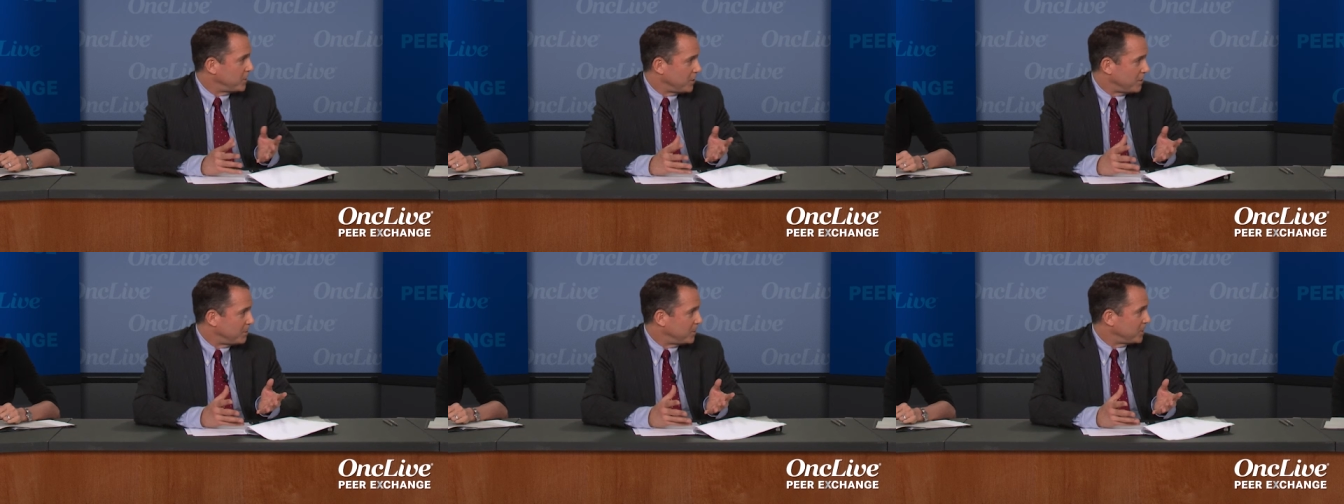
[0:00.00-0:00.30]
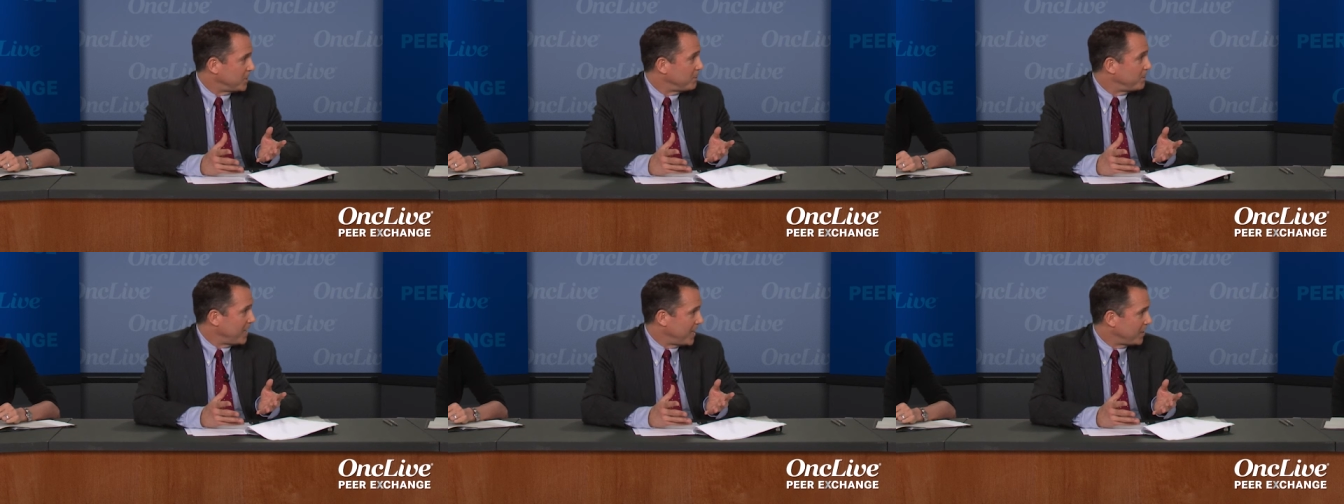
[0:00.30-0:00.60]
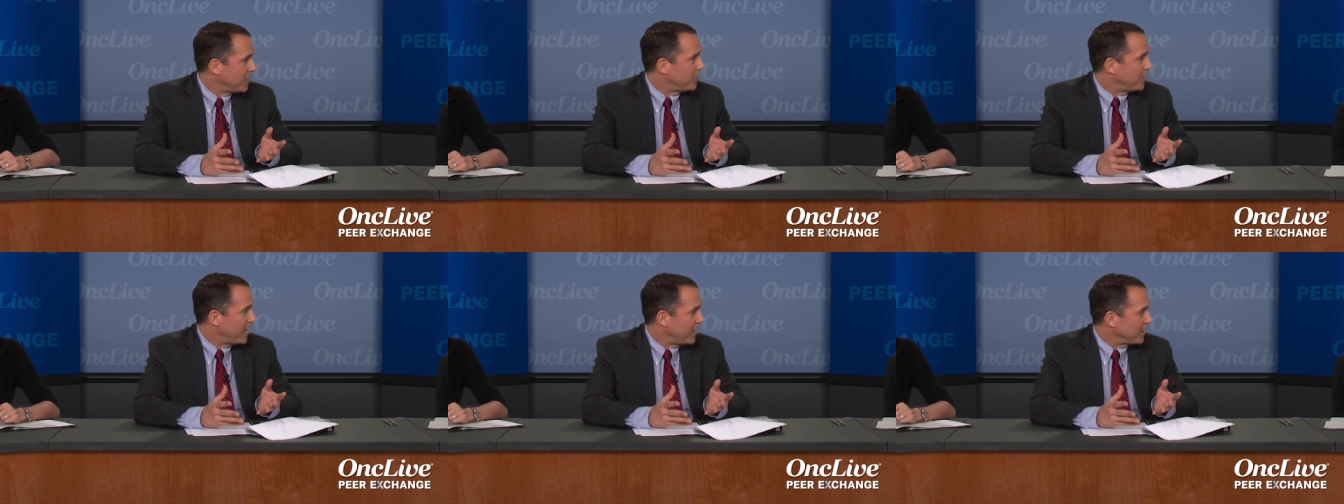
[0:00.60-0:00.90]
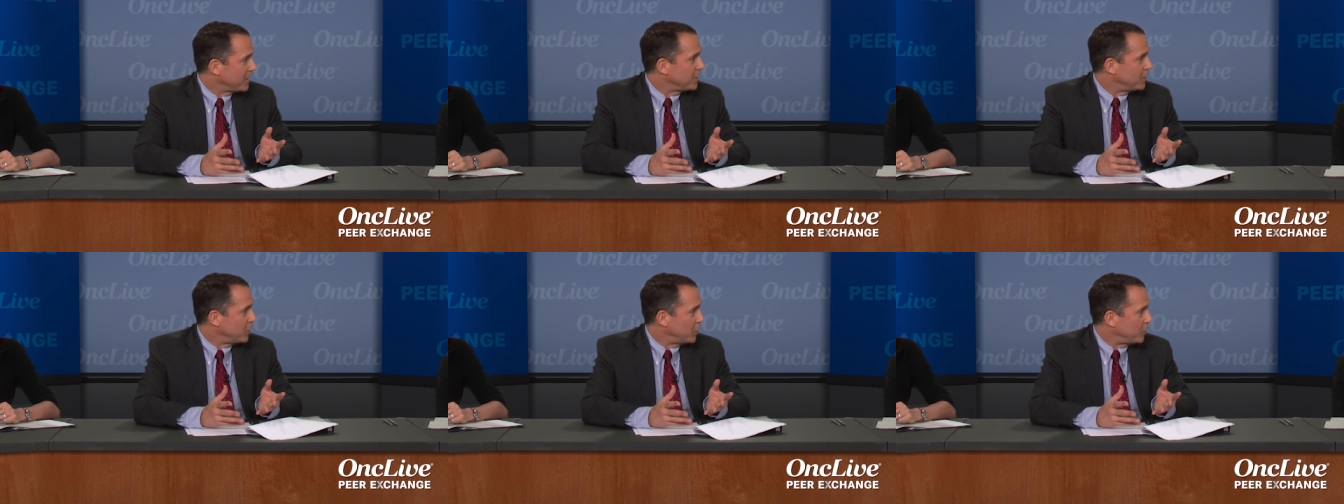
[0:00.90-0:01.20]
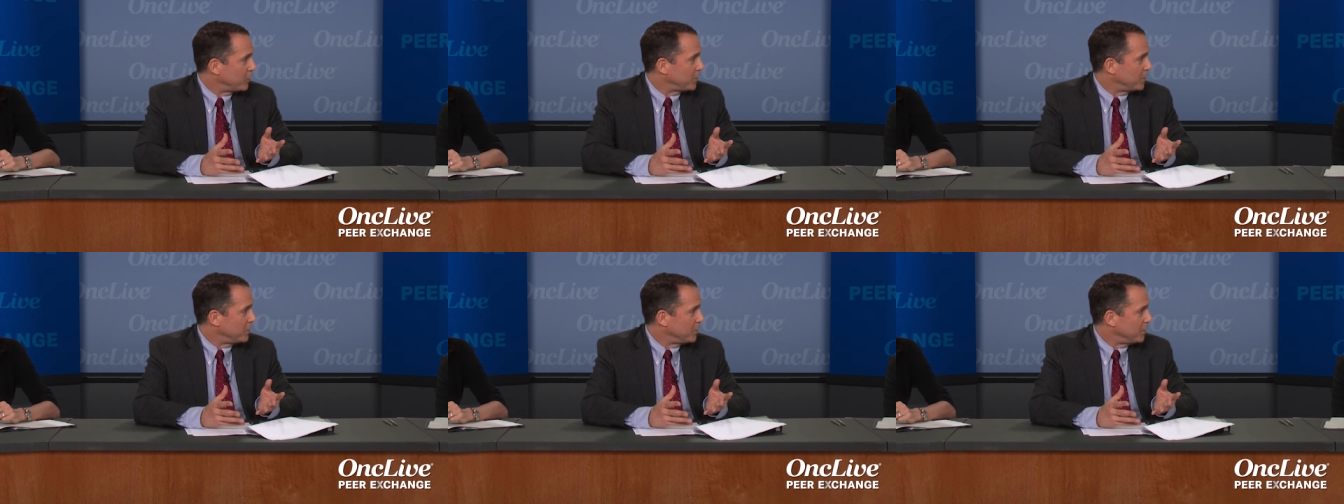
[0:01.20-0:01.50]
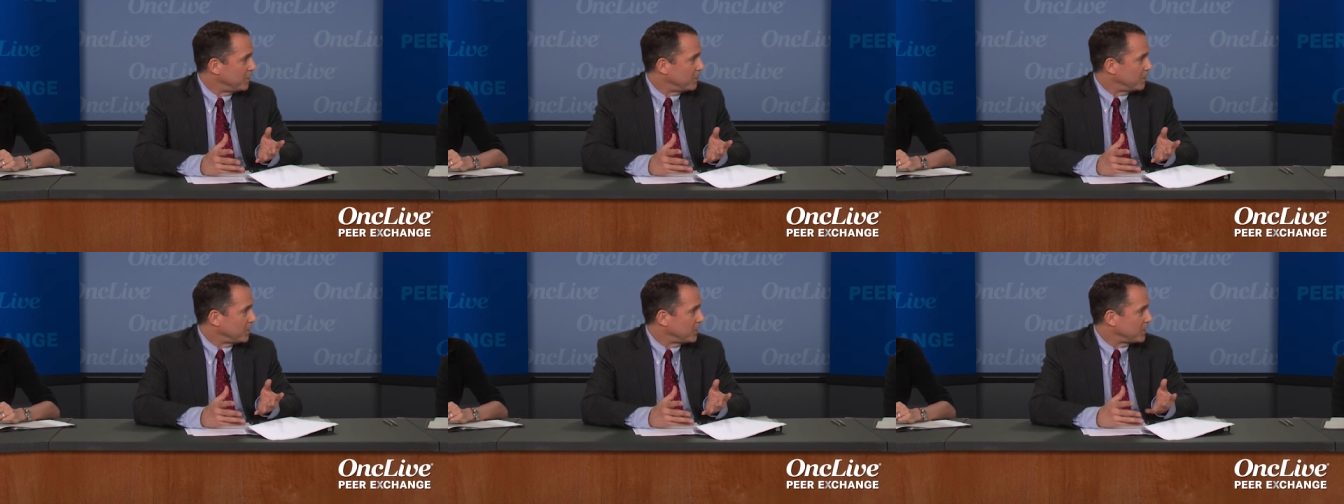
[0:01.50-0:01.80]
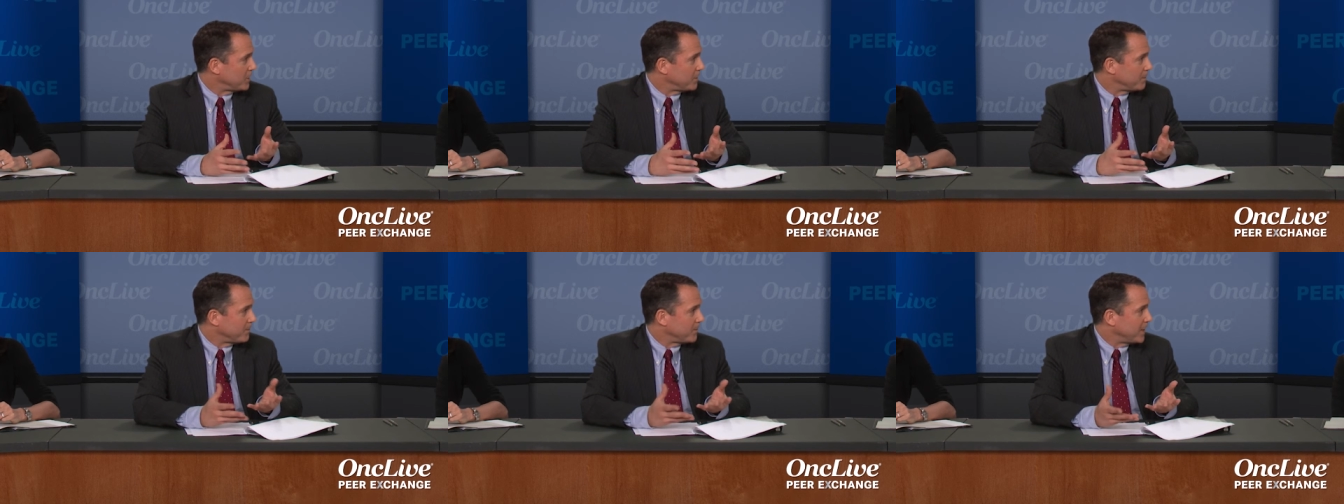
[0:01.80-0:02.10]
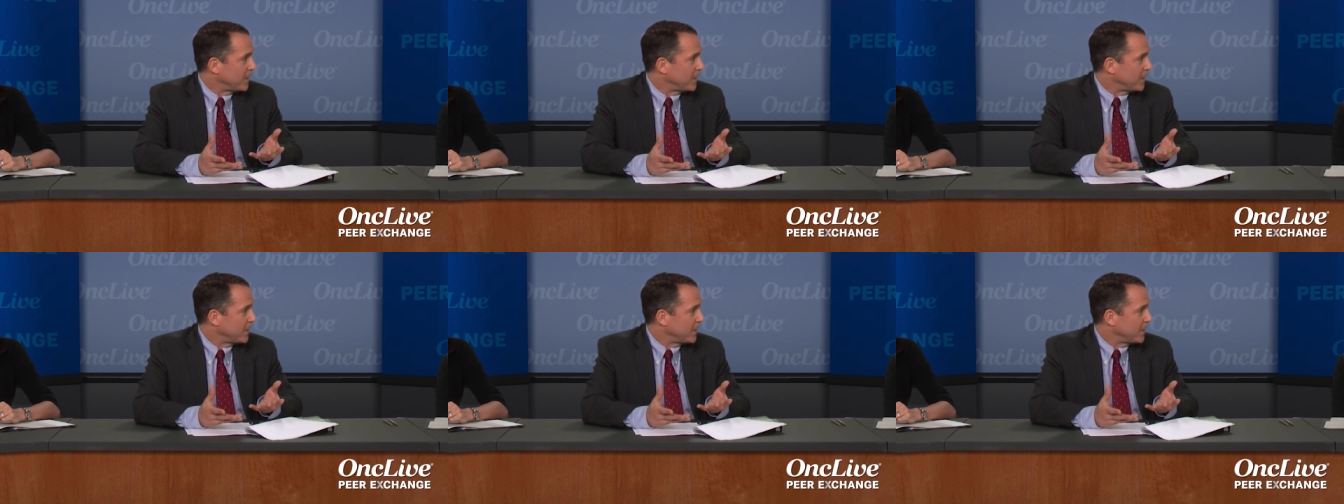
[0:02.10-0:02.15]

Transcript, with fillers: tumors and pancreatic neuroendocrine tumors,